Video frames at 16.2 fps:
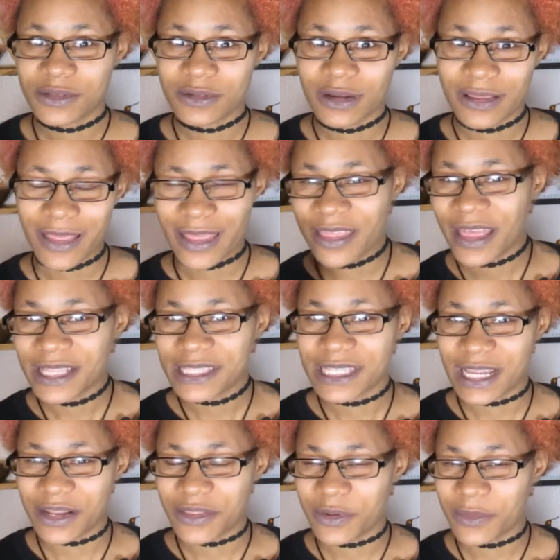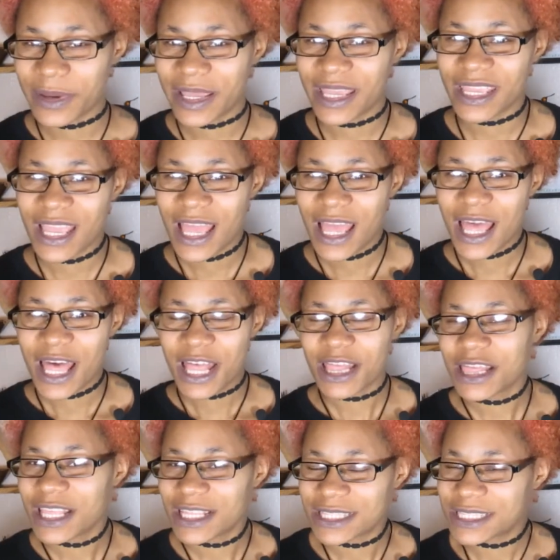So now that that's out of the way,
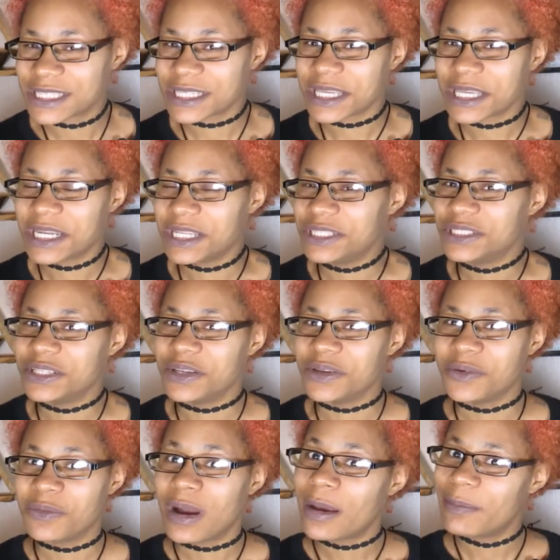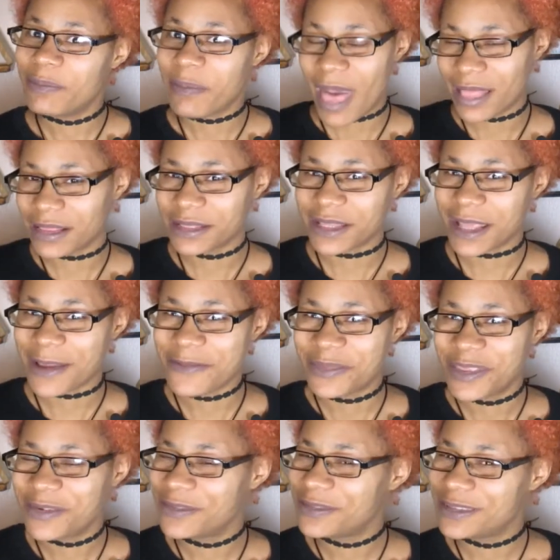let's get into
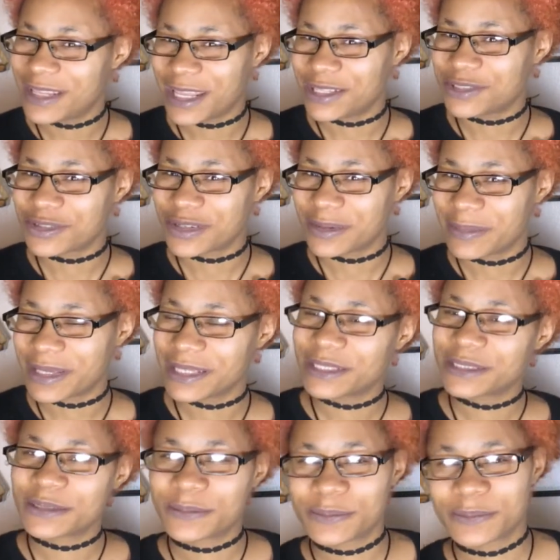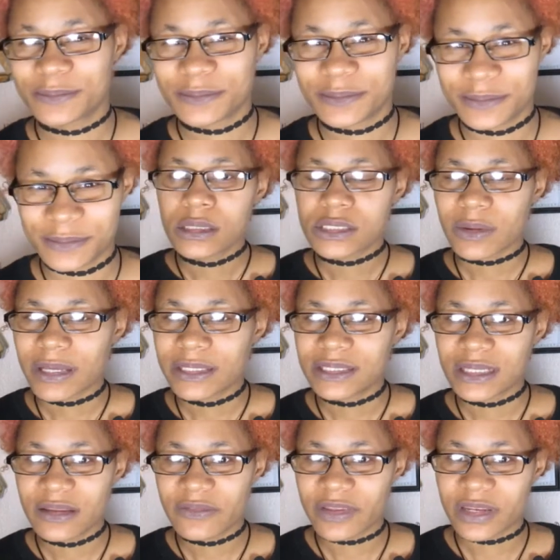maladaptive daydreaming. So
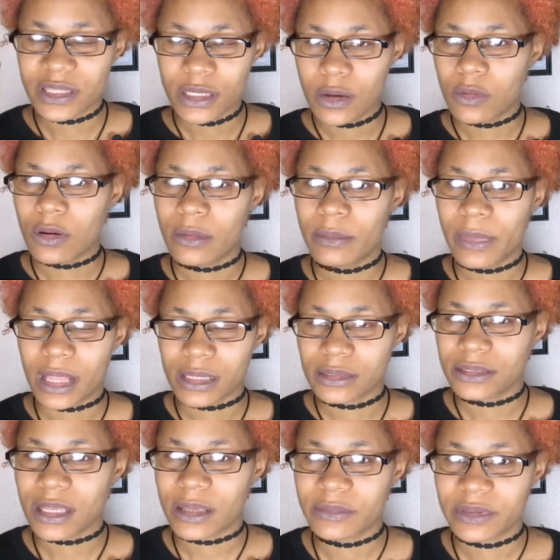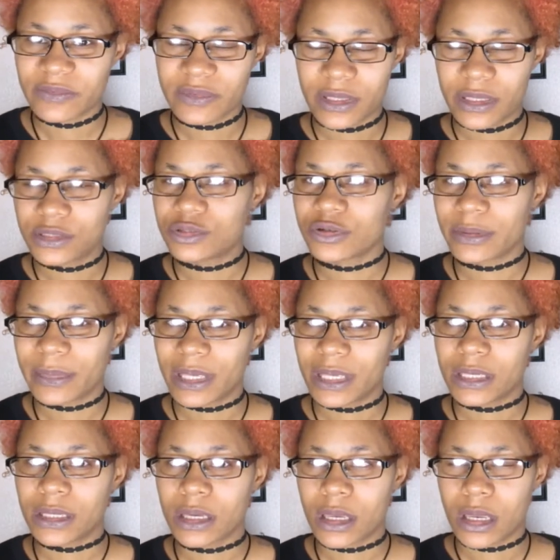I did a video on maladaptive
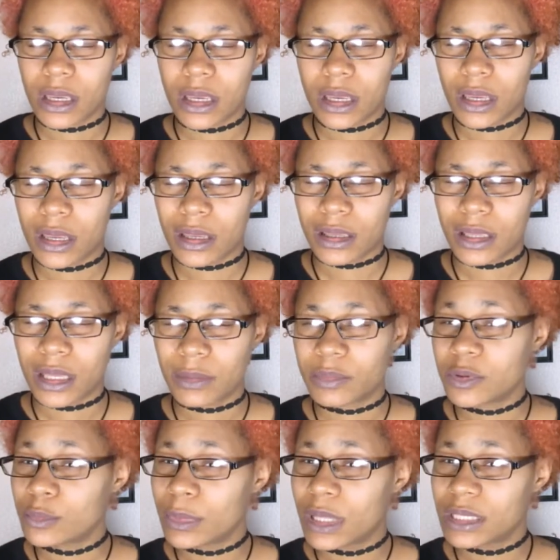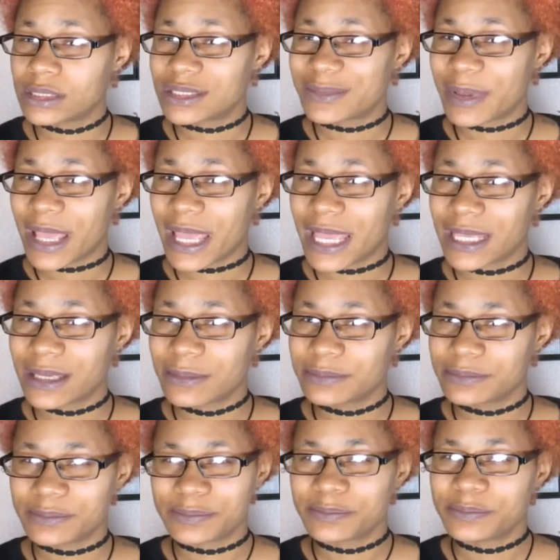daydreaming a couple months
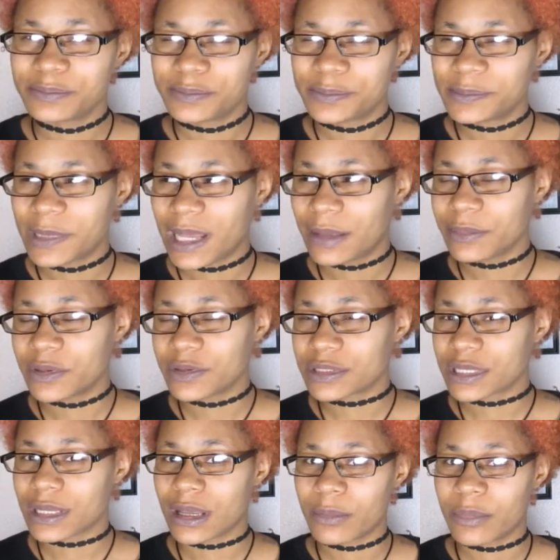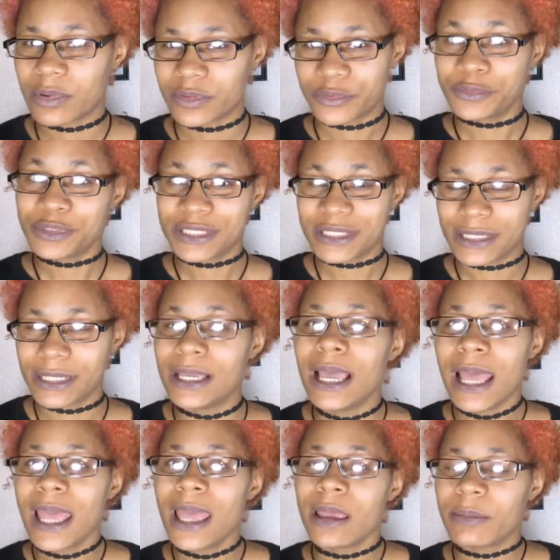back. I'm using couple
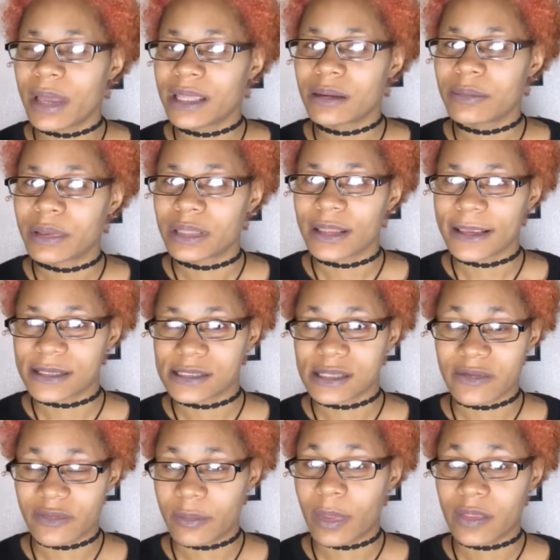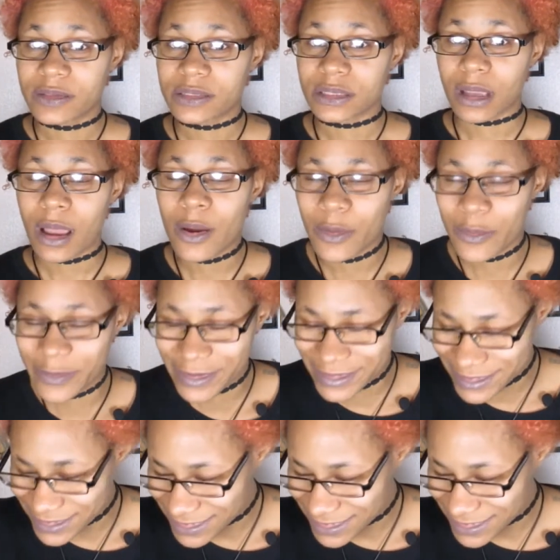loosely. It might have been like 7 months ago.